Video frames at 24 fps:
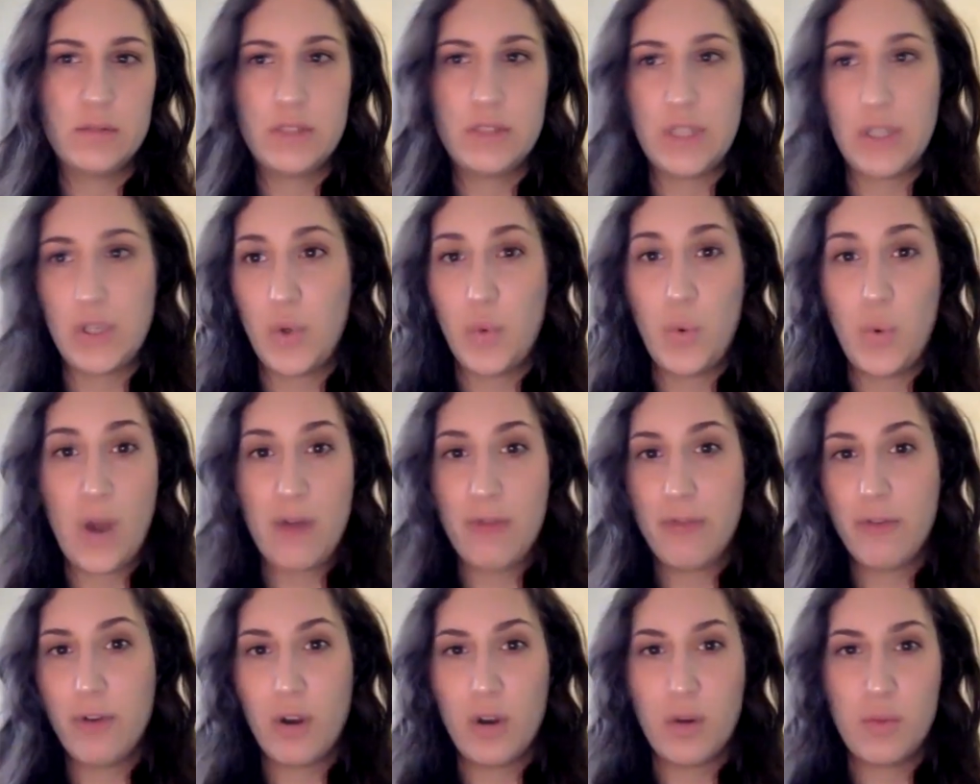
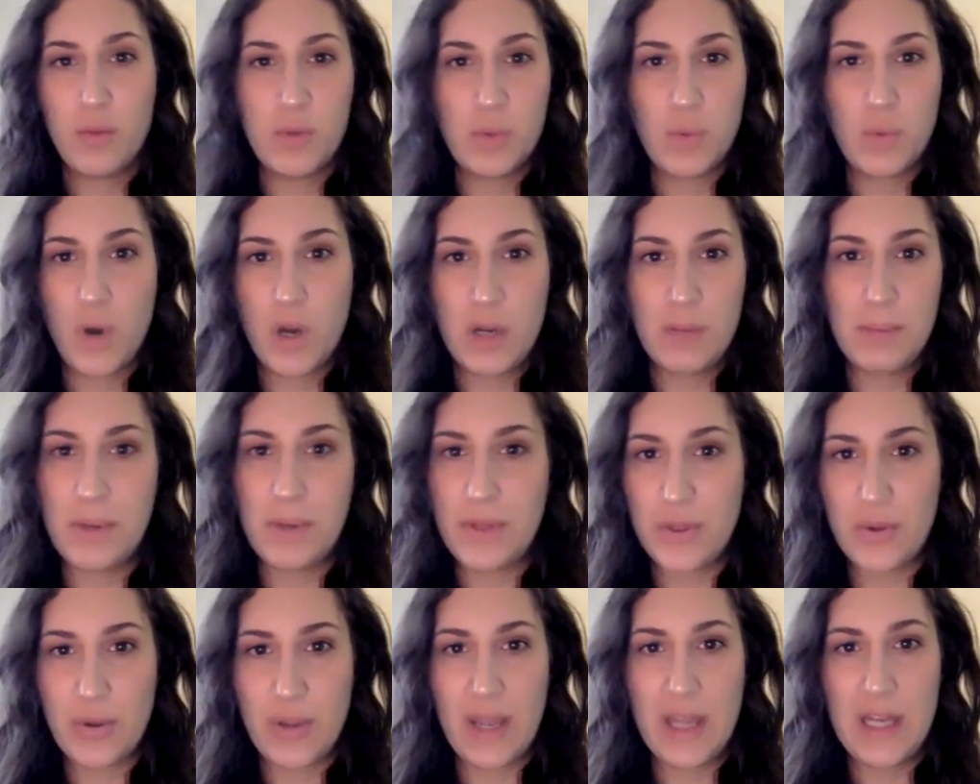whoever would want to
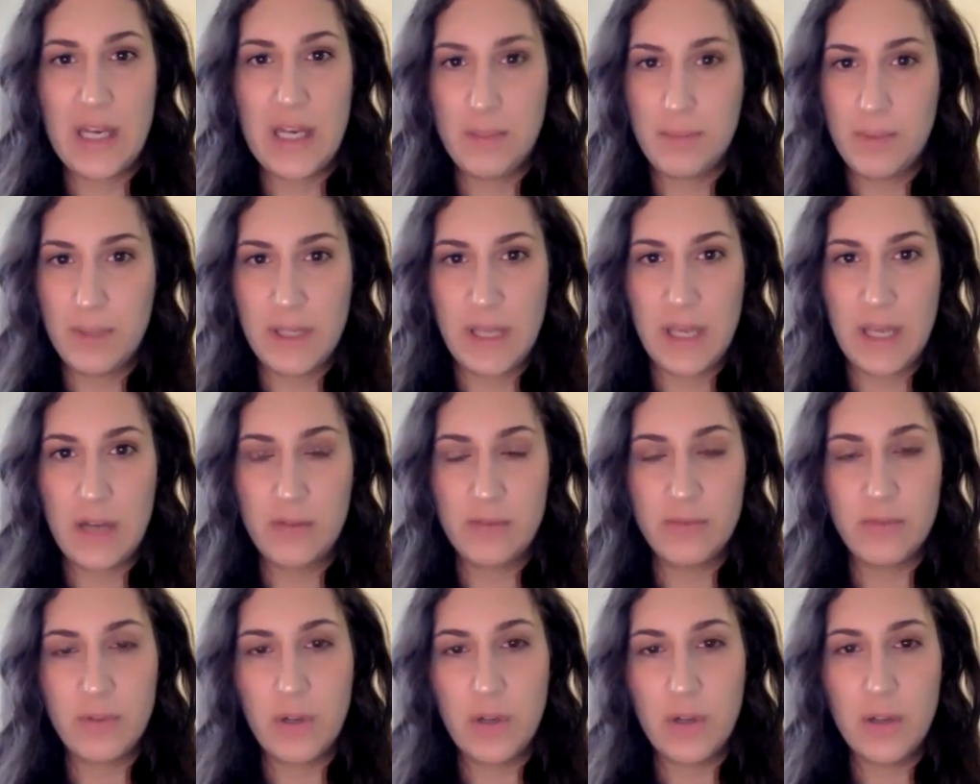put their hand up and get
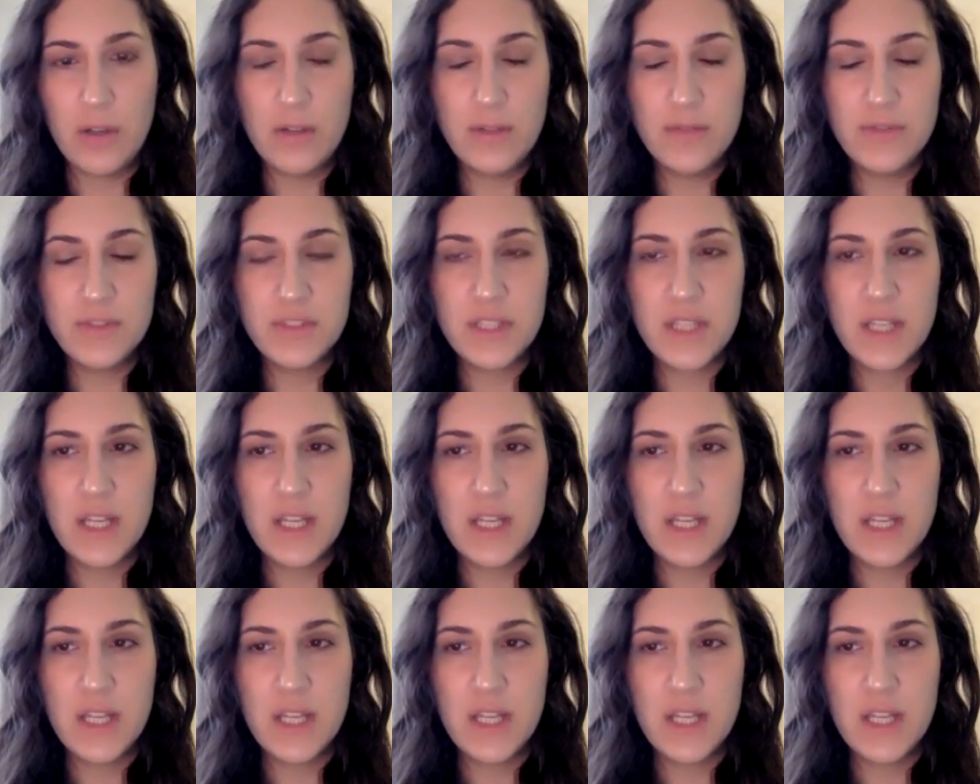involved.